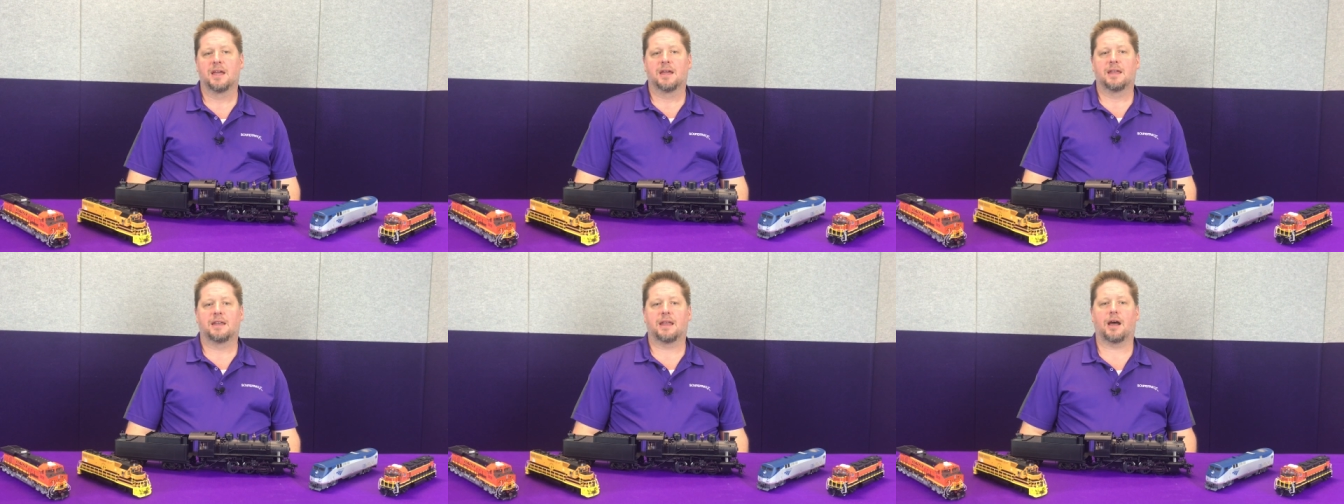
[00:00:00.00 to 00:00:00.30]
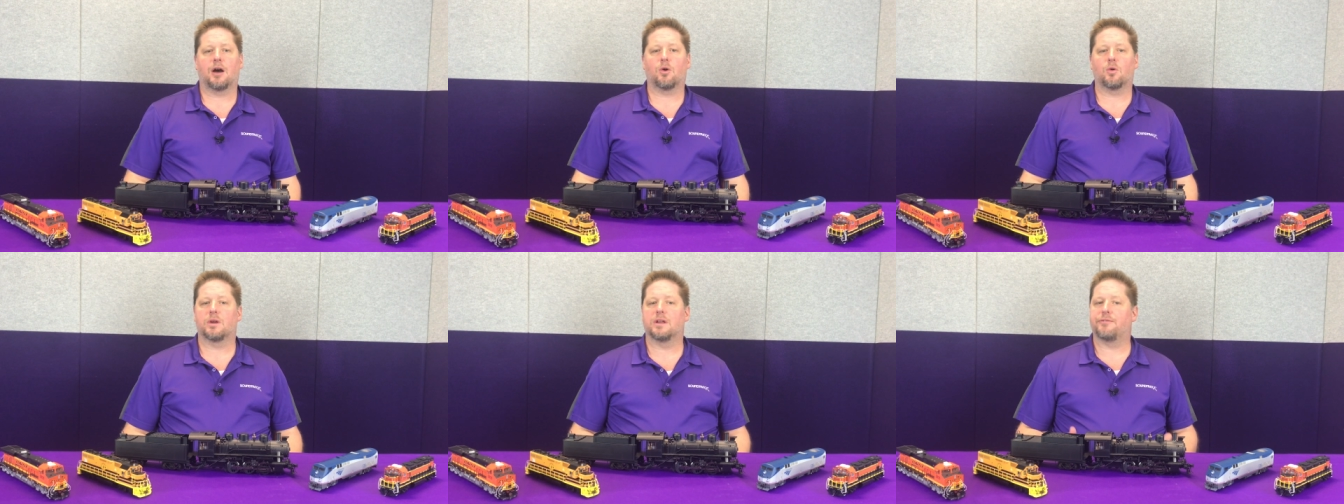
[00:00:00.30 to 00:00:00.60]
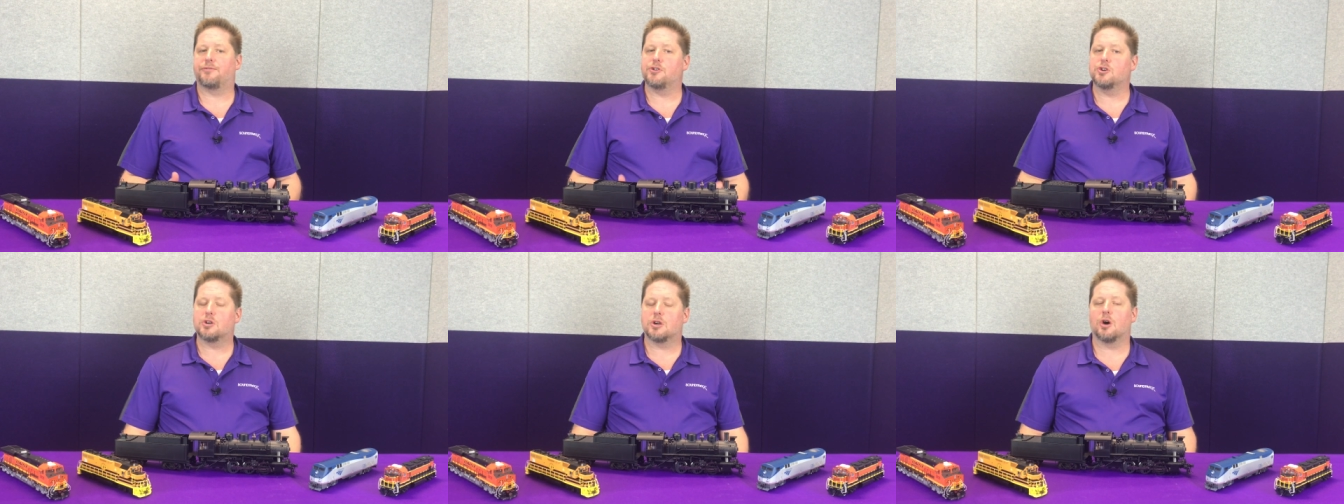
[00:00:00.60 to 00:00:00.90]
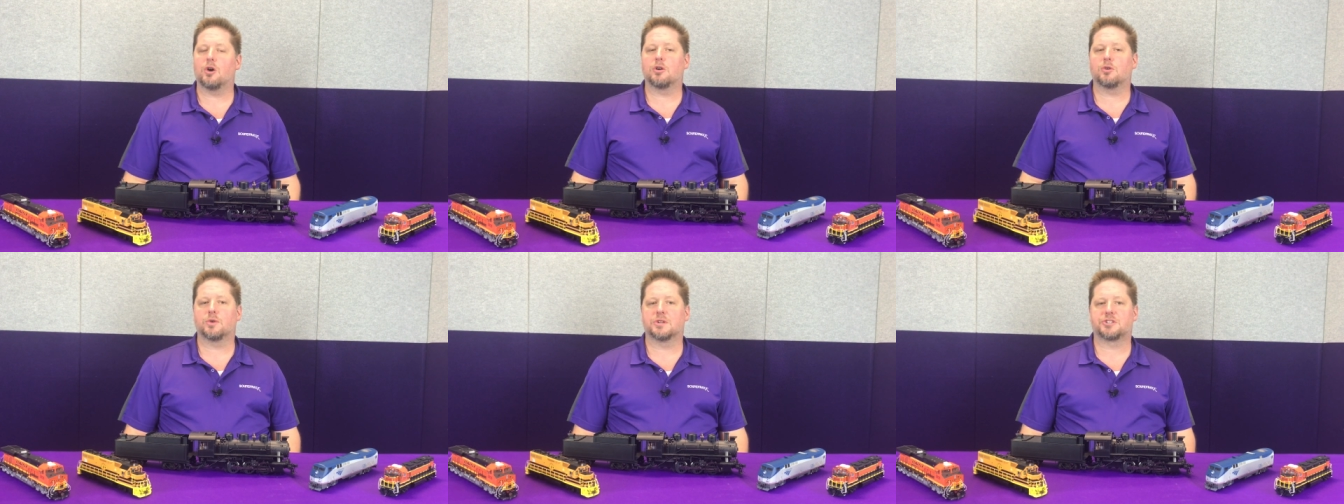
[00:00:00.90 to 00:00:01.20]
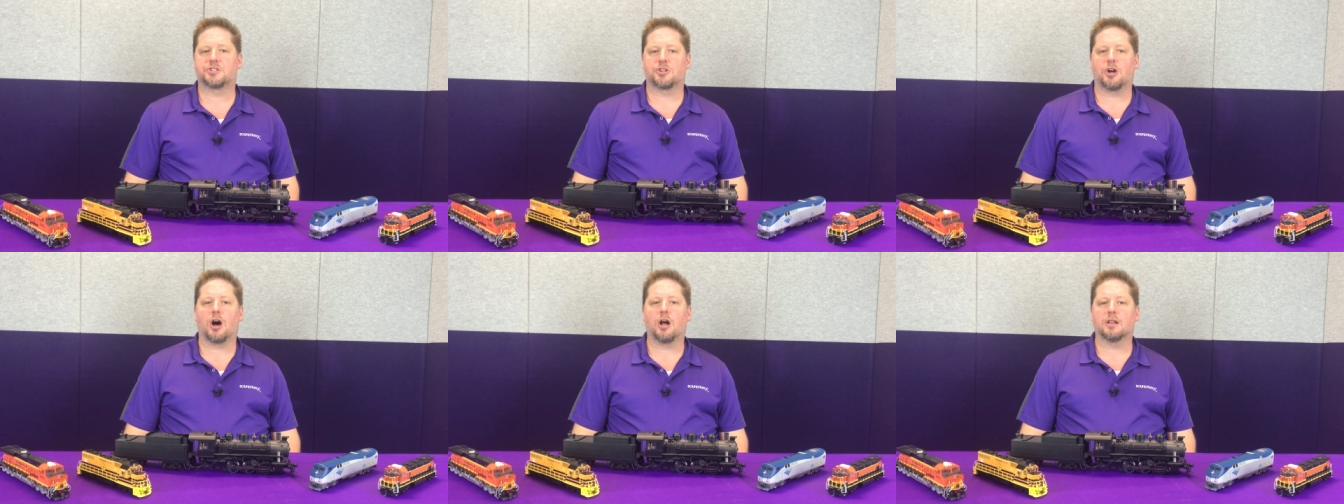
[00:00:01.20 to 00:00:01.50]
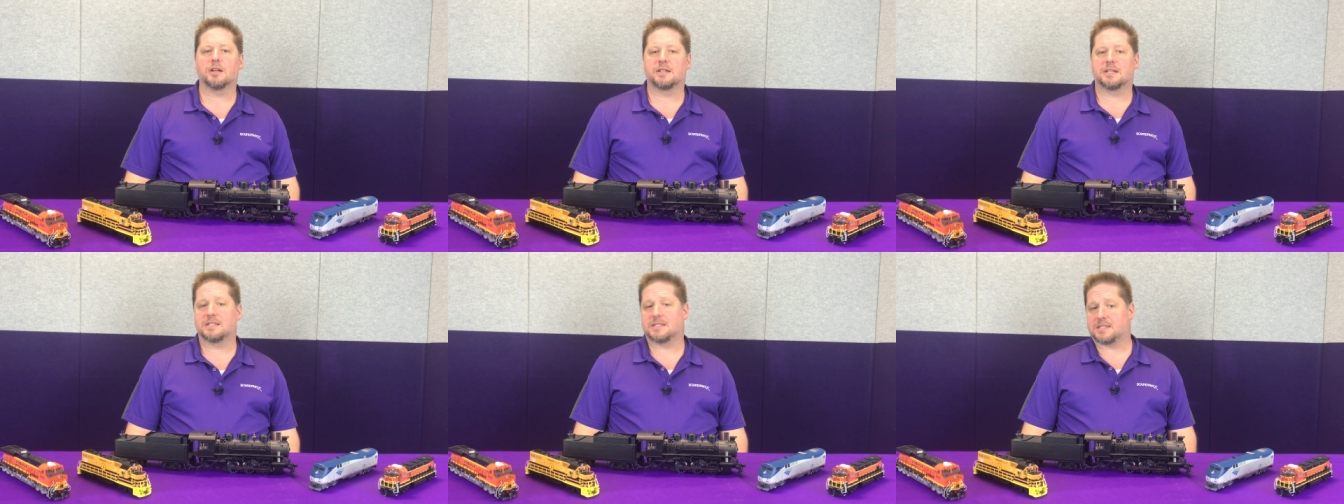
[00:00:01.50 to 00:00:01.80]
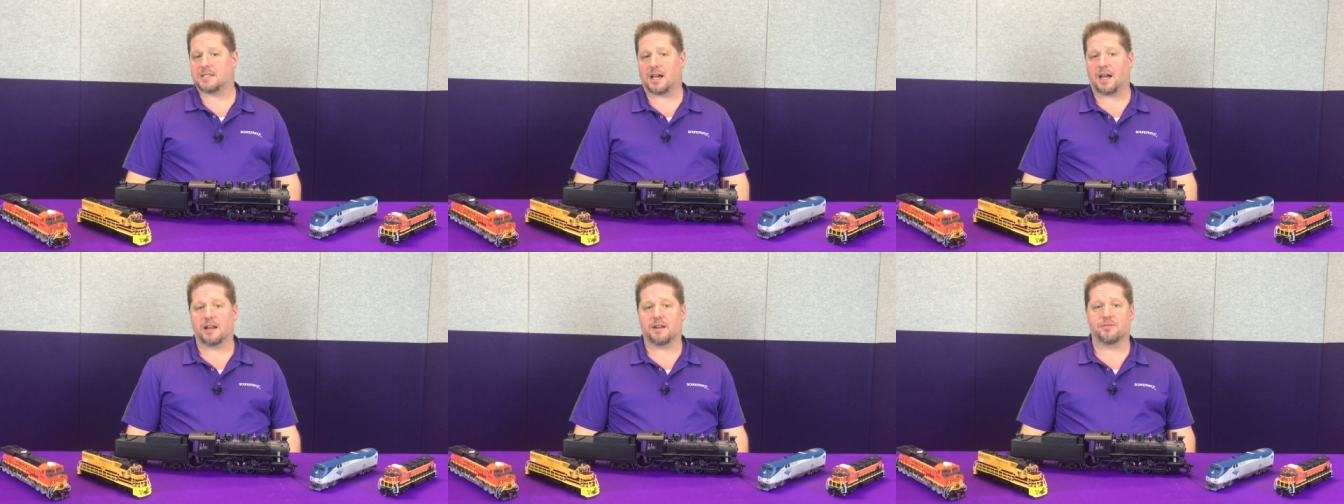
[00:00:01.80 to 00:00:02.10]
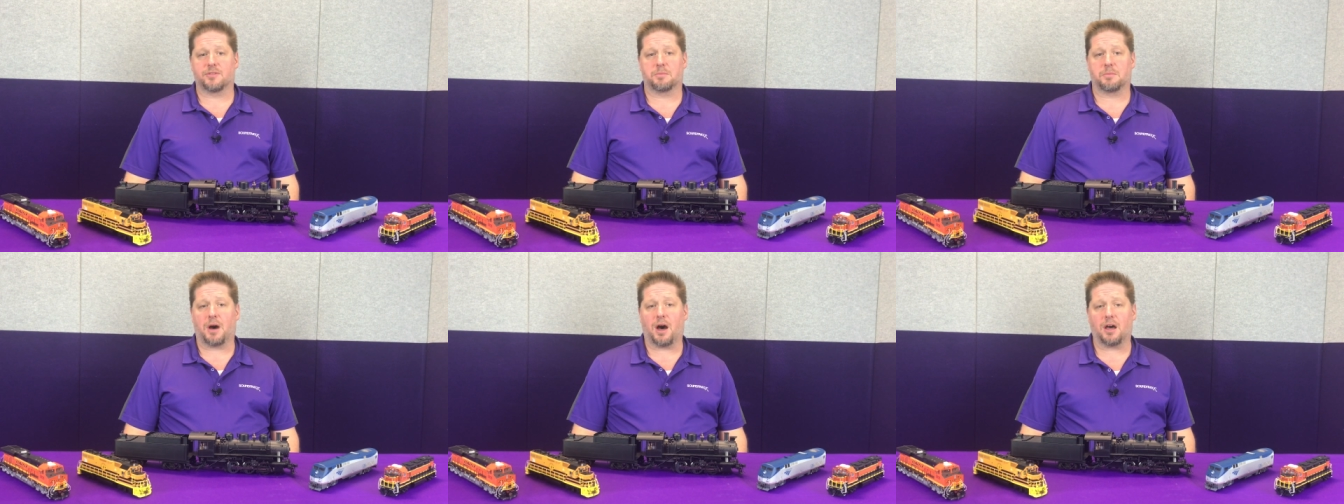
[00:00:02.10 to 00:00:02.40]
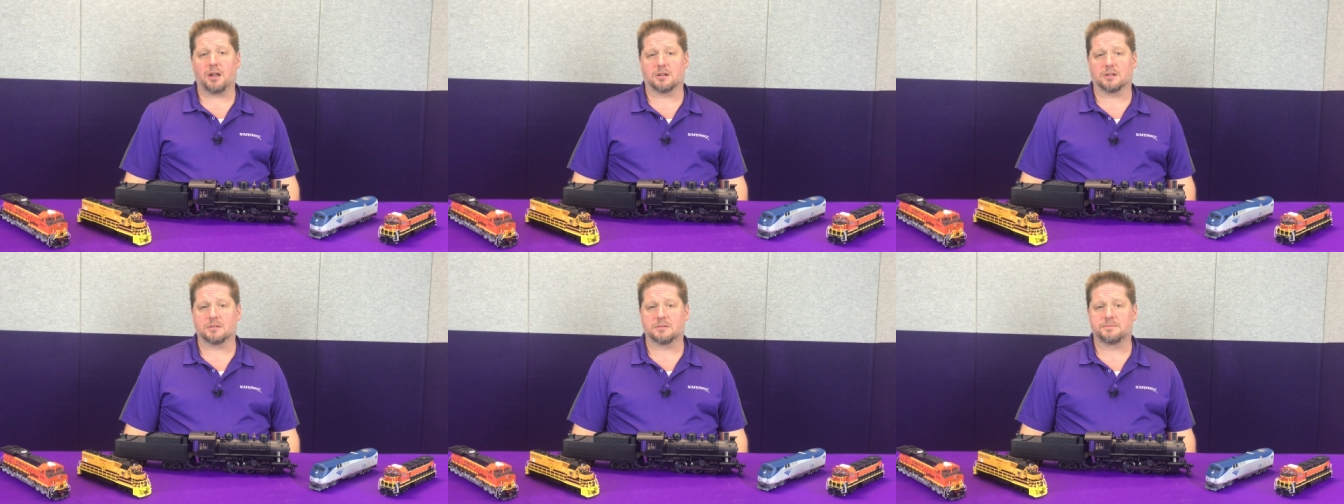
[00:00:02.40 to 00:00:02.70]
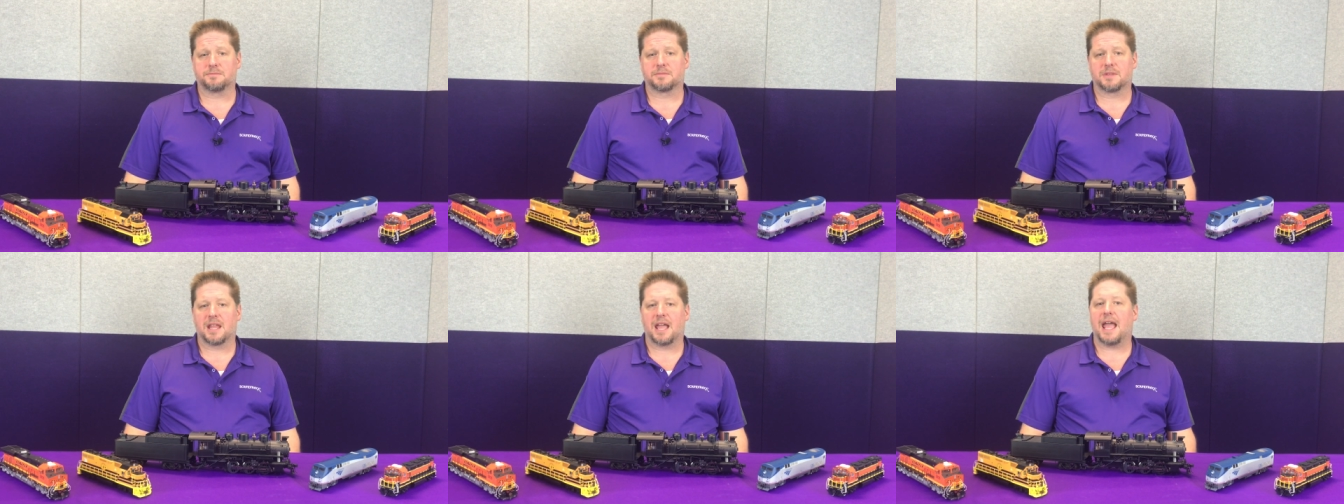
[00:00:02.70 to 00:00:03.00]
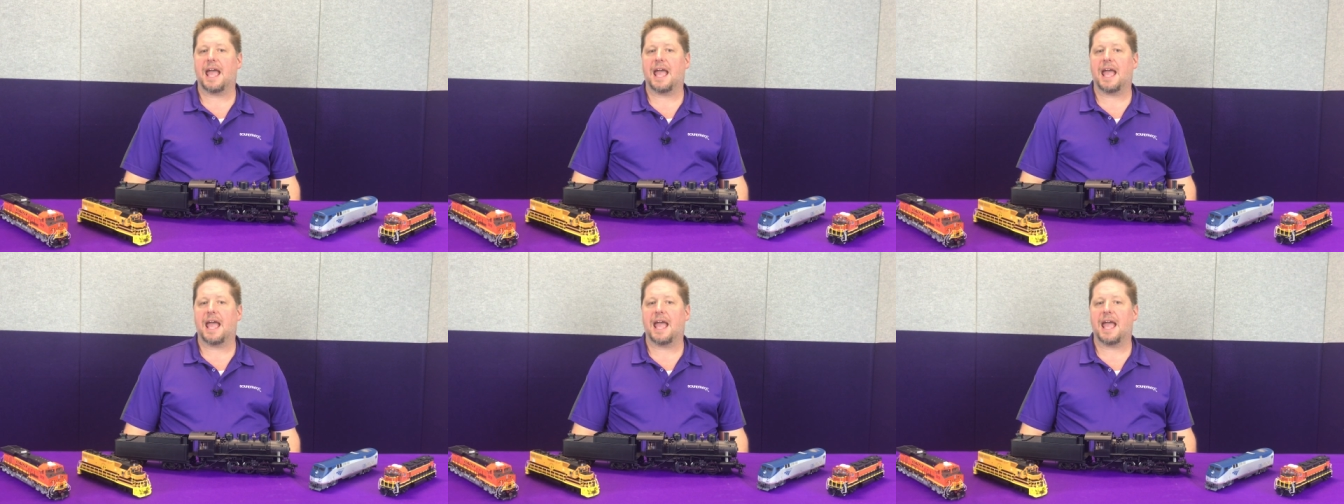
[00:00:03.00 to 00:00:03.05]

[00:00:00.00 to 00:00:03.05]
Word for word: Now, if you go to install it inside of the model